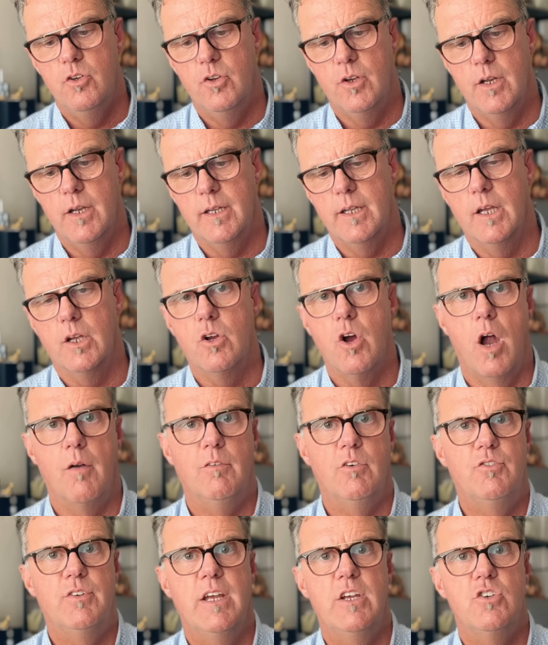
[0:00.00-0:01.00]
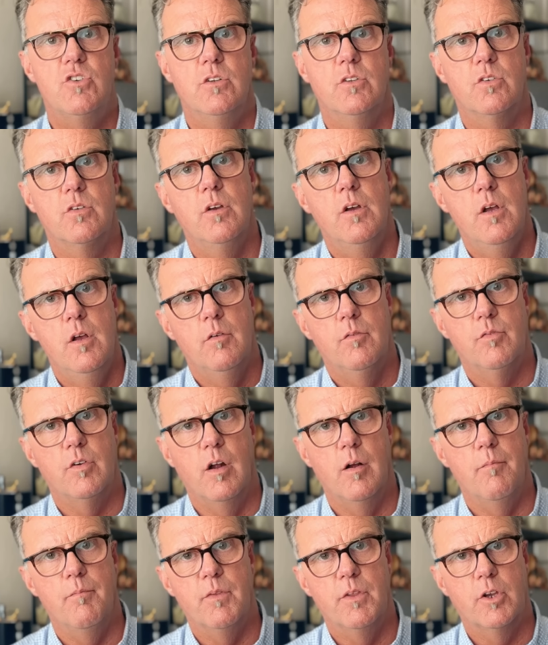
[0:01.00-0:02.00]
You're going to get conversations
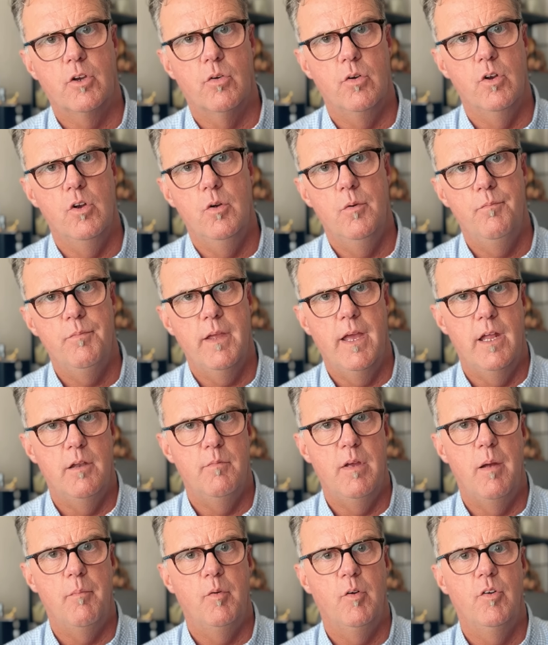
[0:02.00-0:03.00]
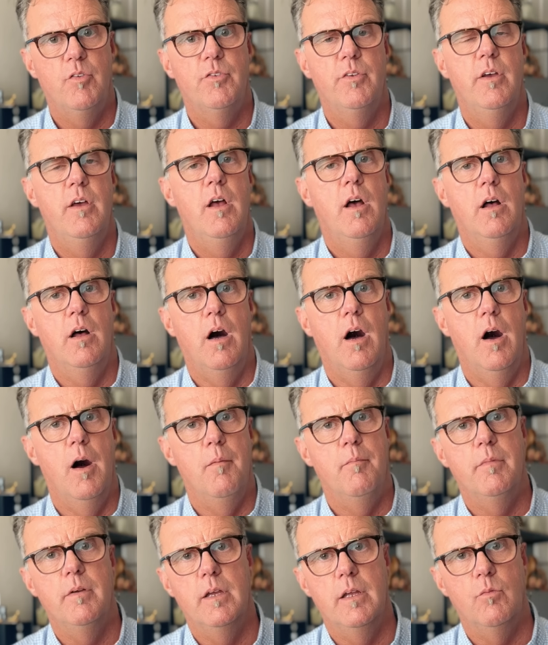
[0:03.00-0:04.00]
from the crew and members
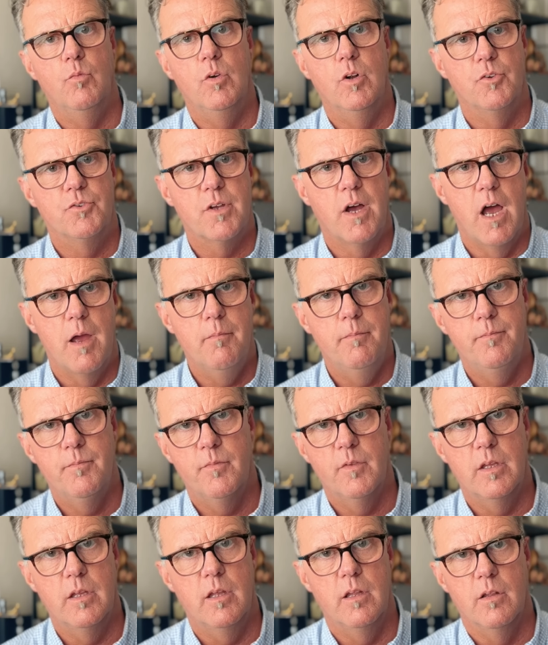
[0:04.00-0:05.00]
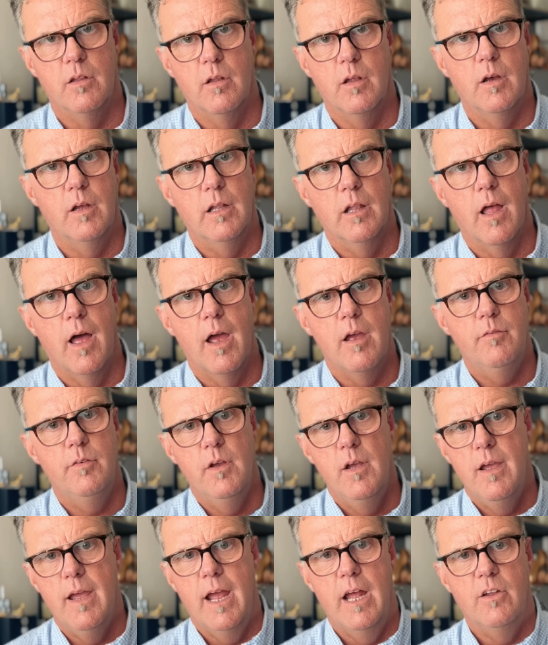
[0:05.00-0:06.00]
um, in real time, in, in,
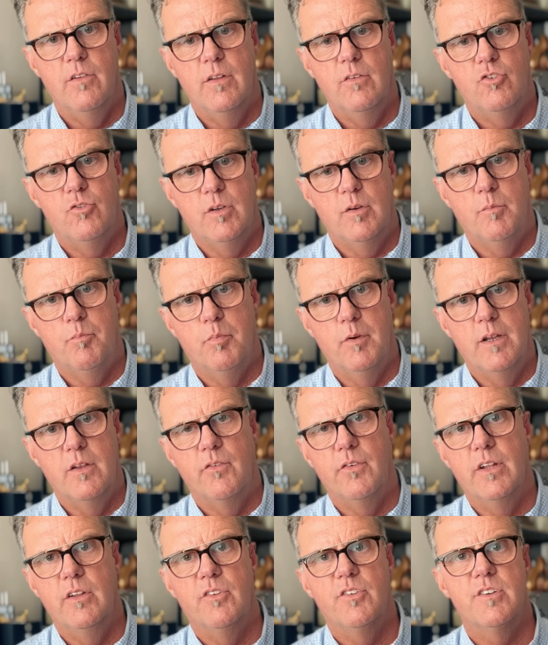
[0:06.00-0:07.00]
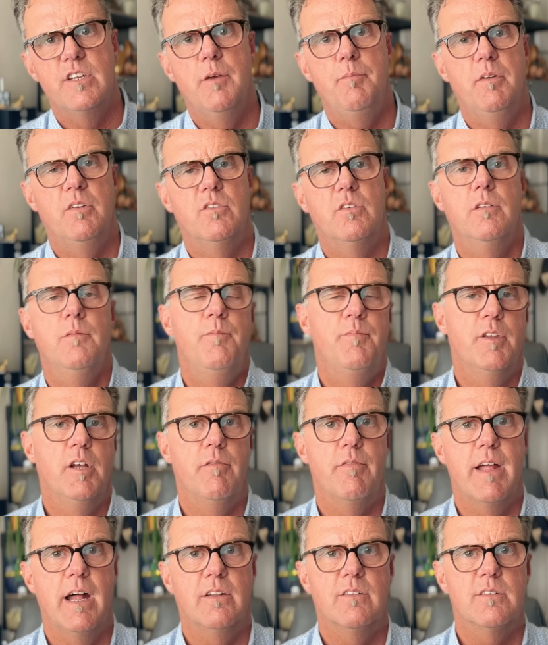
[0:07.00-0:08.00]
live, and she brings in snippets
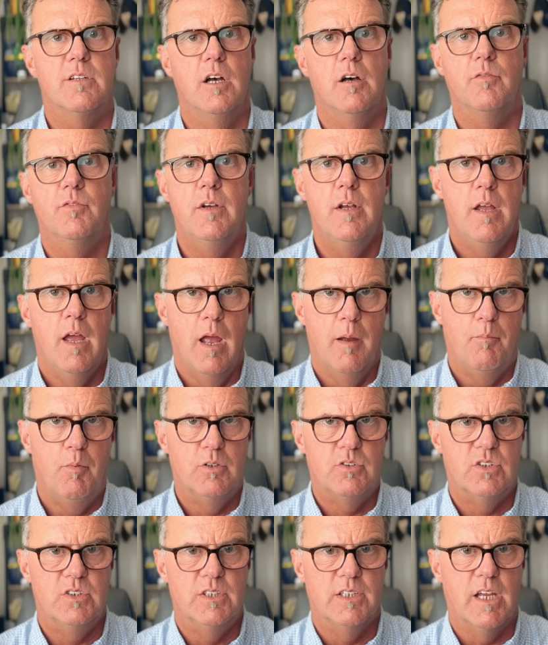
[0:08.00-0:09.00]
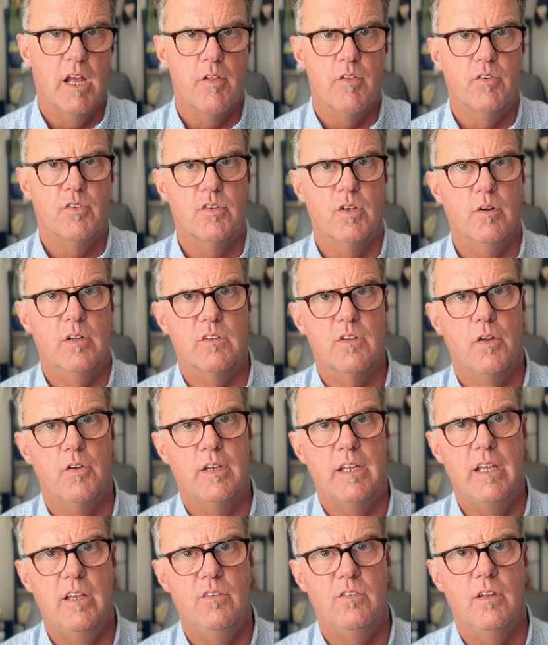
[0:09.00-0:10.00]
of that stuff and puts it together so it's
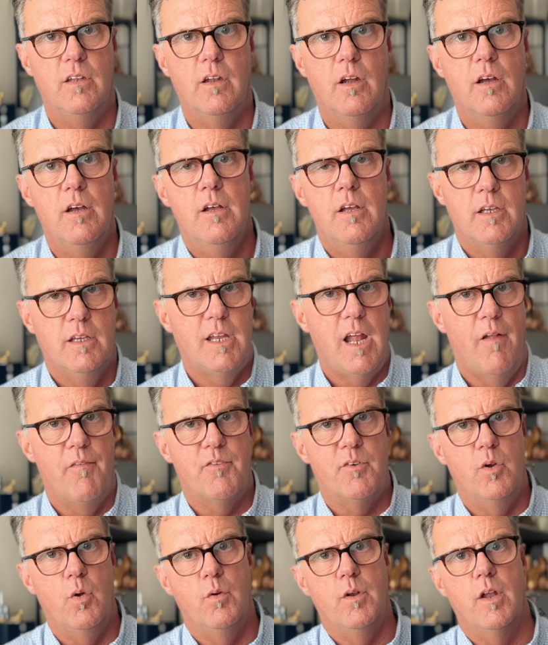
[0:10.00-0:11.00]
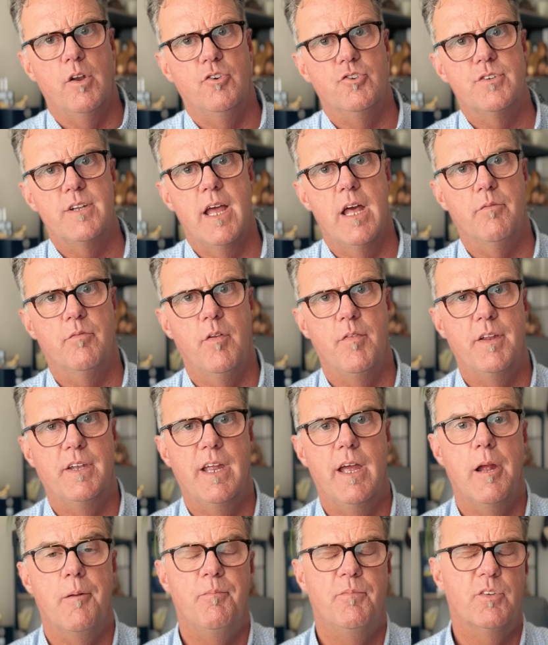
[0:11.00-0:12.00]
easy to get through and understand for the
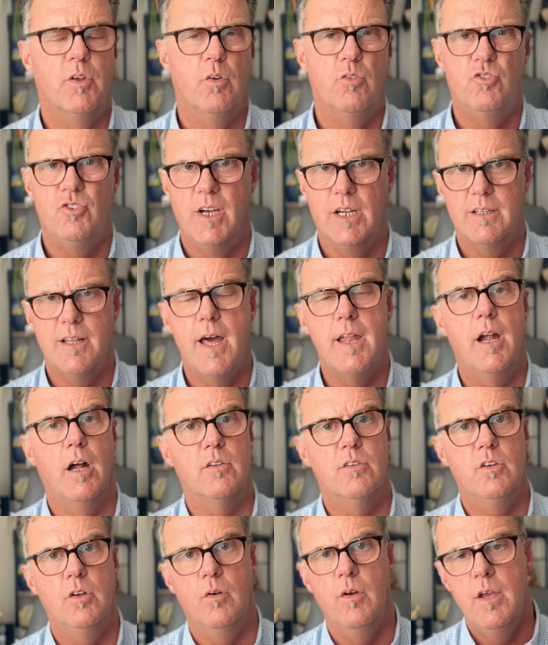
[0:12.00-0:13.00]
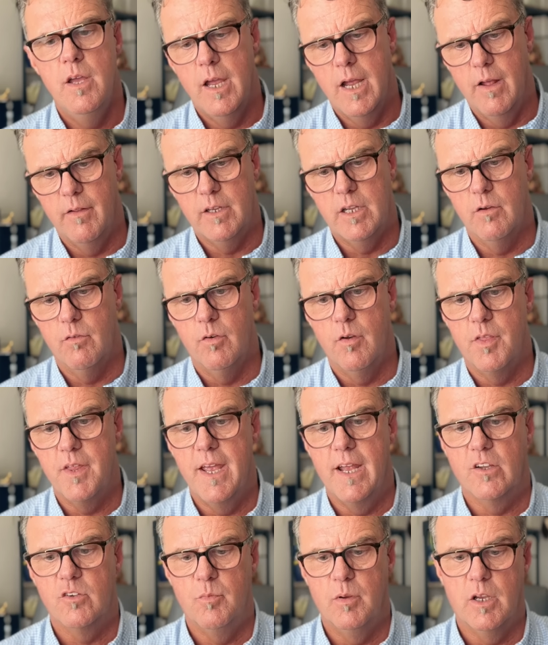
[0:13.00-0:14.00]
day. So check that out too, and give her
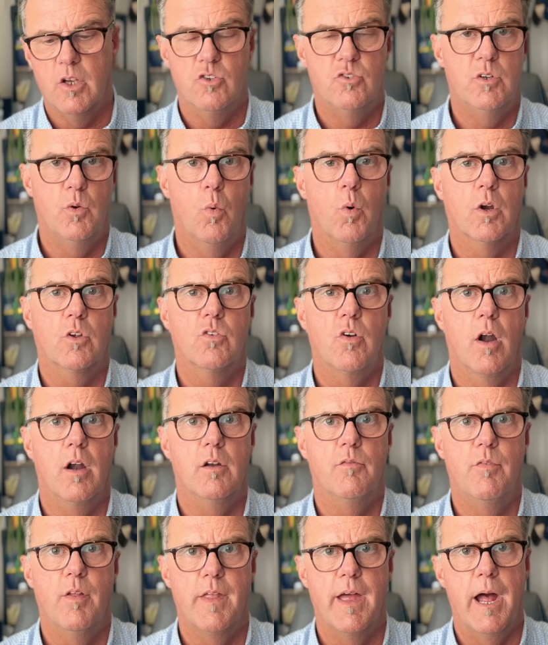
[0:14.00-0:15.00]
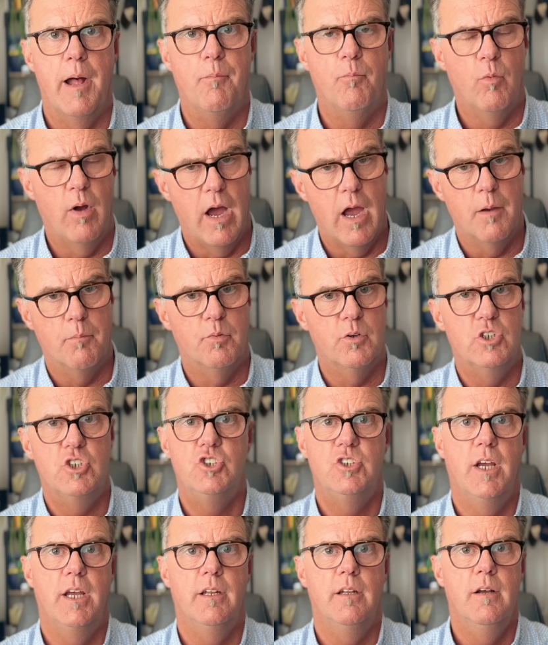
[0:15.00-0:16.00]
thanks because she works hard for that. I
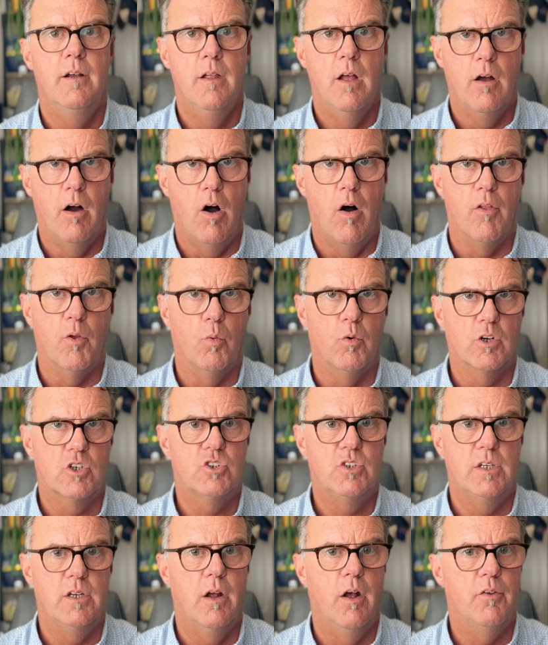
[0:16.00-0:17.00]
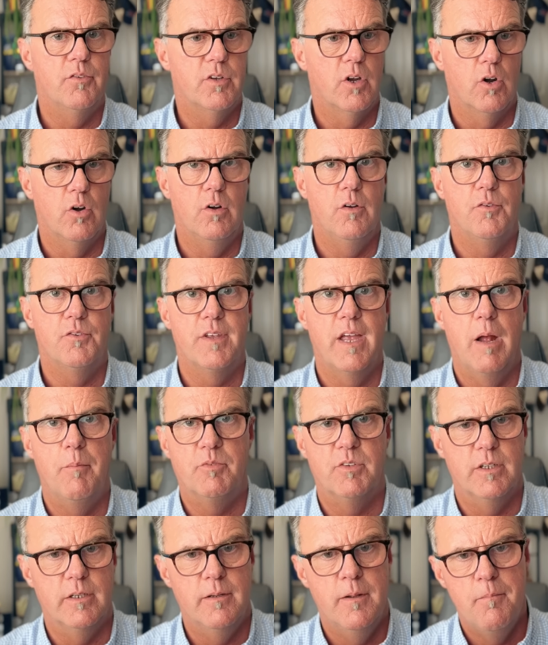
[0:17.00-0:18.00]
appreciate all the work she does, her and
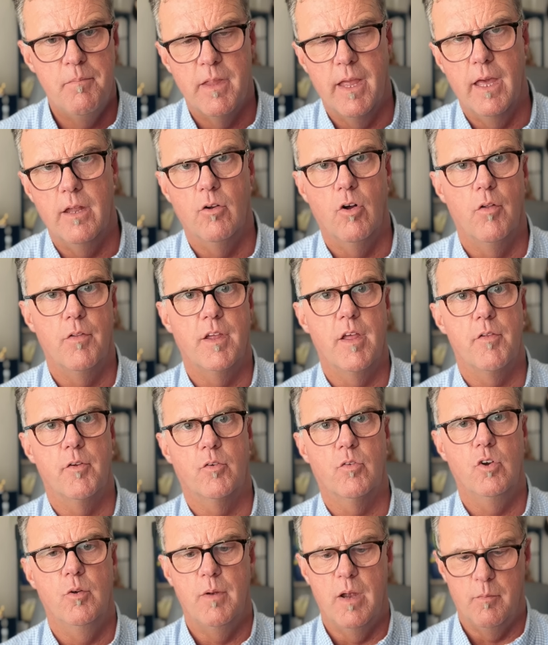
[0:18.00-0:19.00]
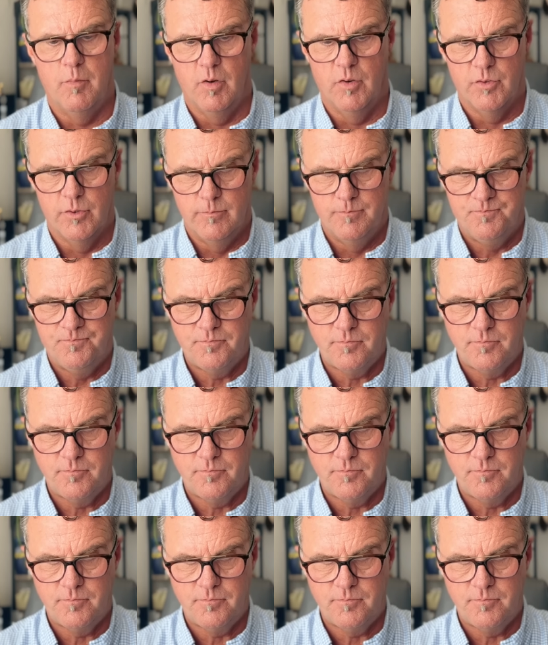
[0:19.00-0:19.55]
Samson, and all the other crew members.